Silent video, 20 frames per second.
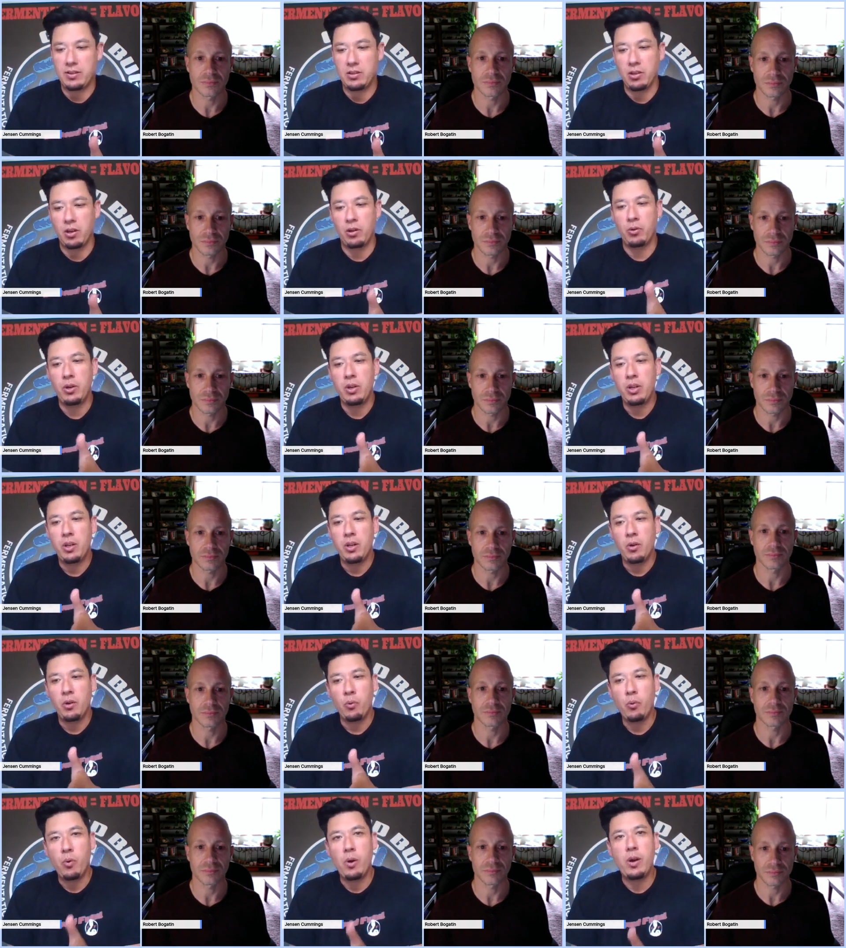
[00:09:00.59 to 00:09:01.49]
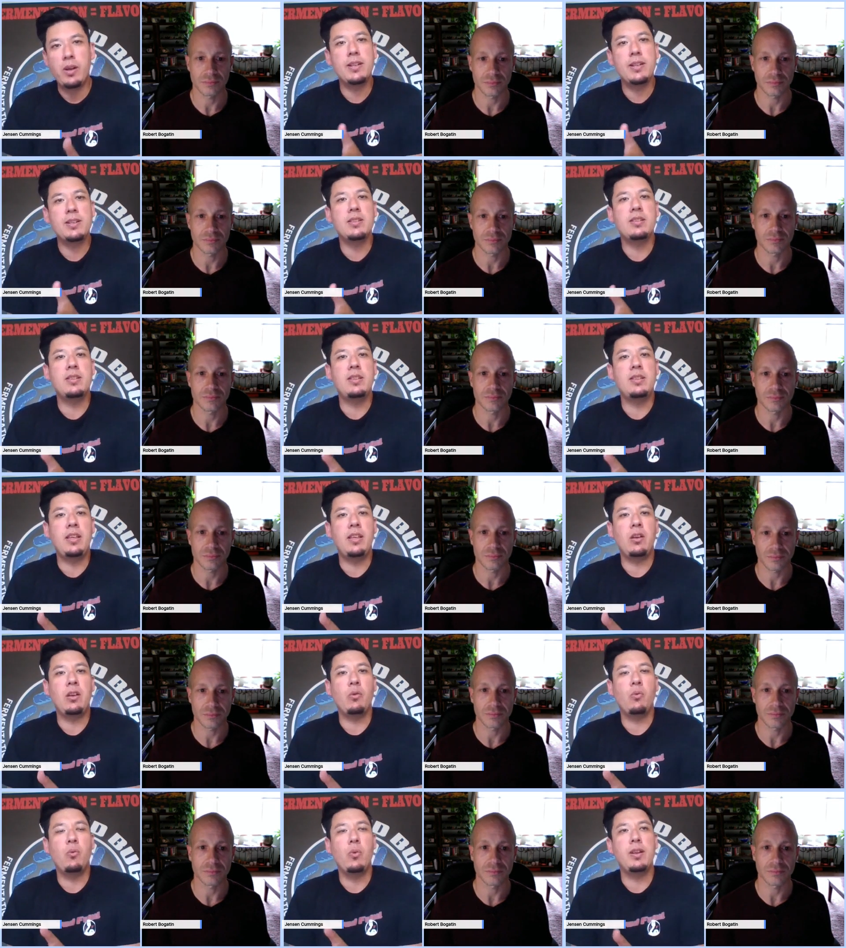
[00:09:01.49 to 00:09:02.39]
Speaker 1: So what is
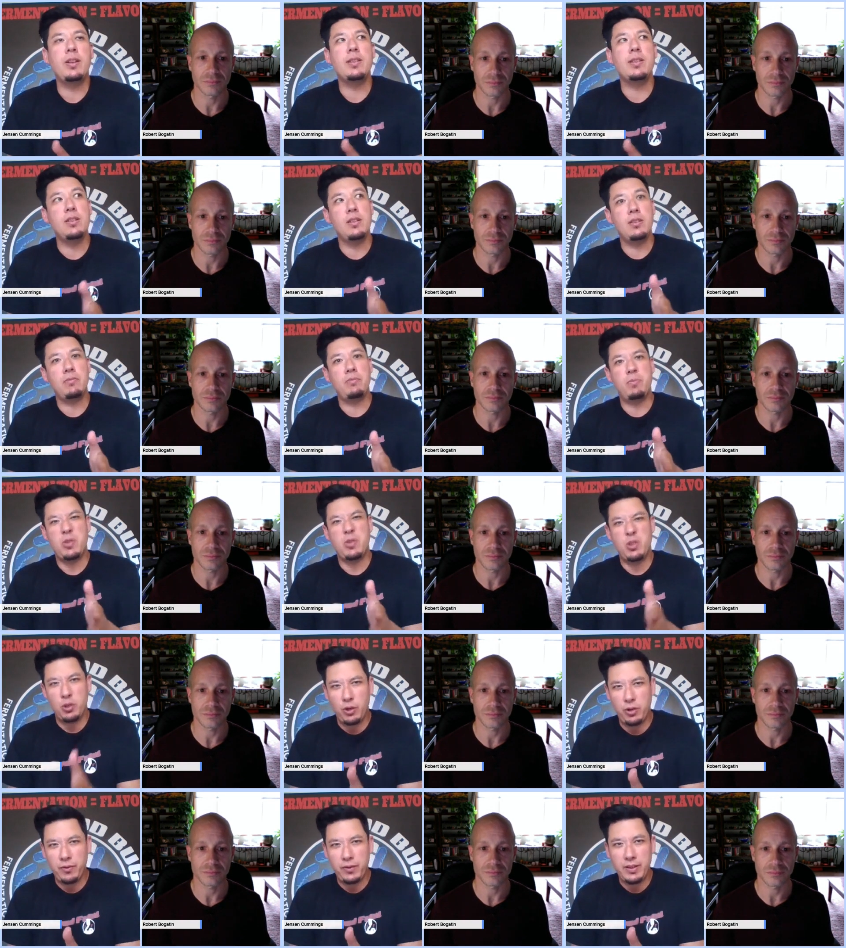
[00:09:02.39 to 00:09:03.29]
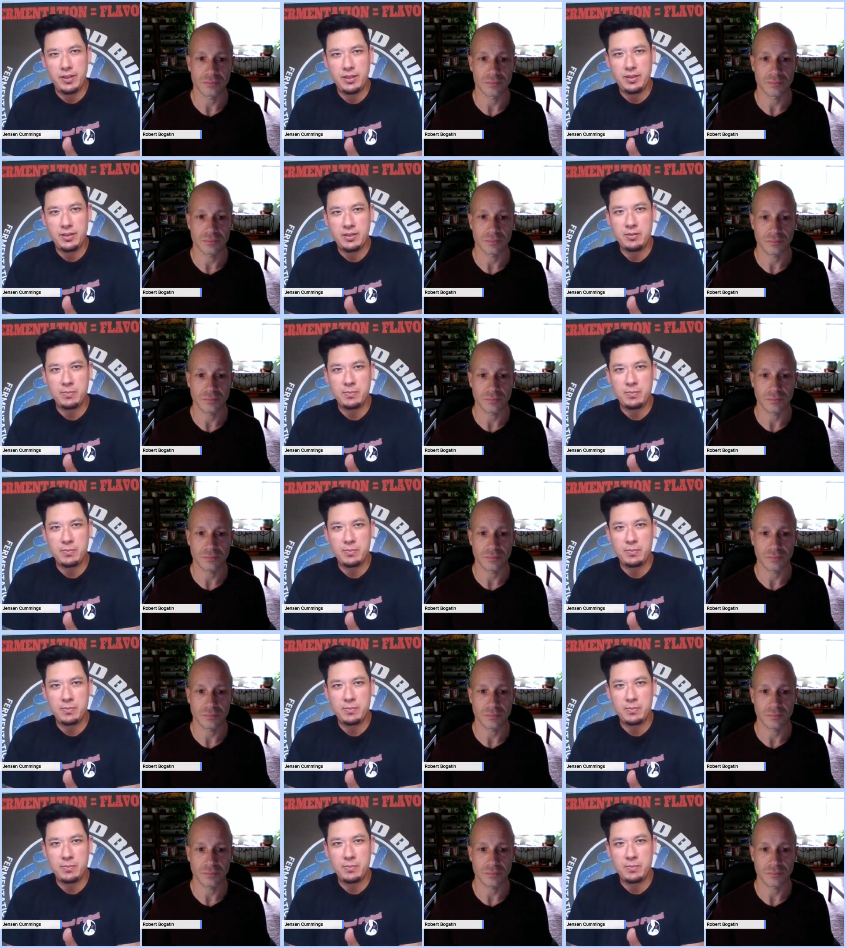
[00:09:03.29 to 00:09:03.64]
the service